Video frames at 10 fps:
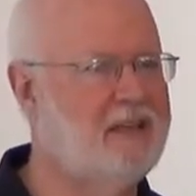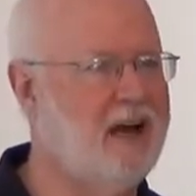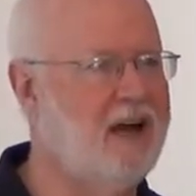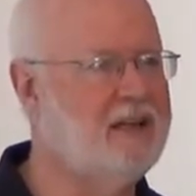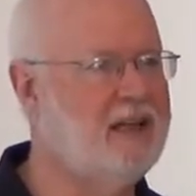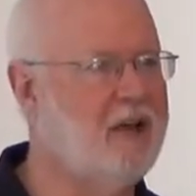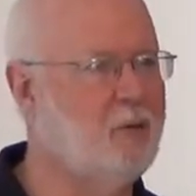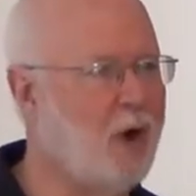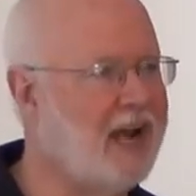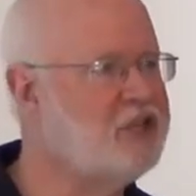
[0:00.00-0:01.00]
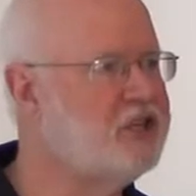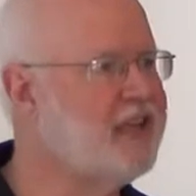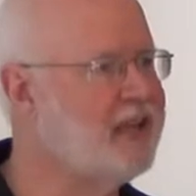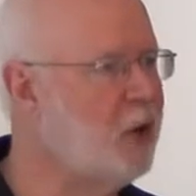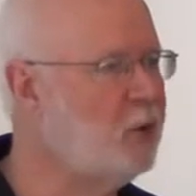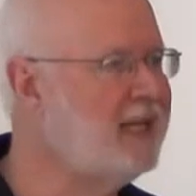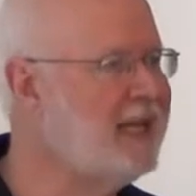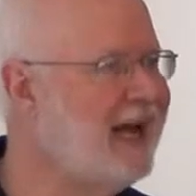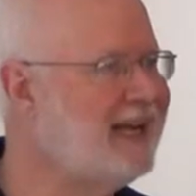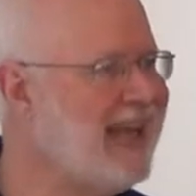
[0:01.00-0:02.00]
God, a righteous and holy
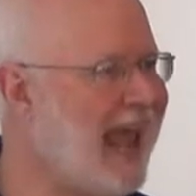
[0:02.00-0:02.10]
God,